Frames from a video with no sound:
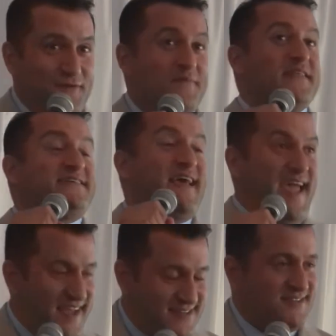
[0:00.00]
from the
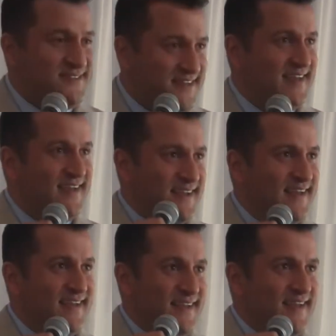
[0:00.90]
taste.
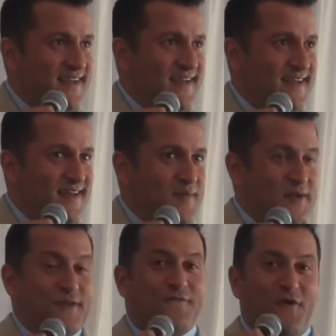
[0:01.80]

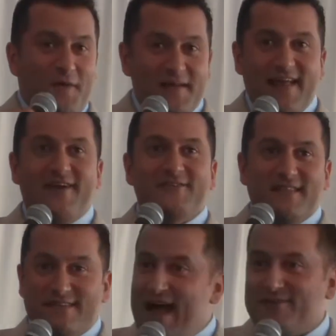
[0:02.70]
But the formulators and
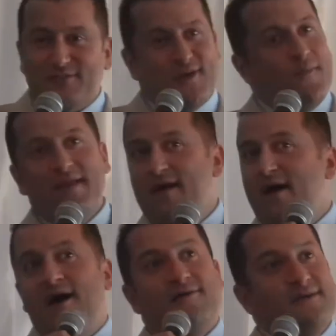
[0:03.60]
the doctors told me,
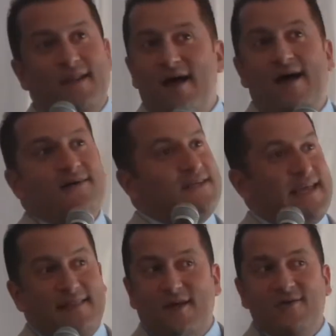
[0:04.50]
no, to
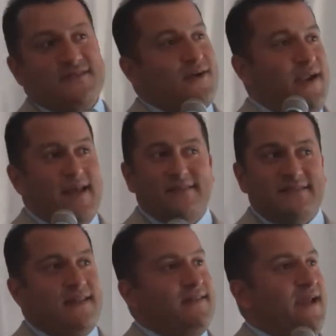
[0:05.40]
get those
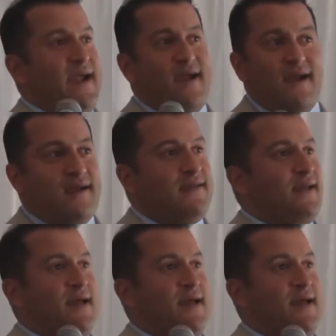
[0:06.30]
ingredients in there,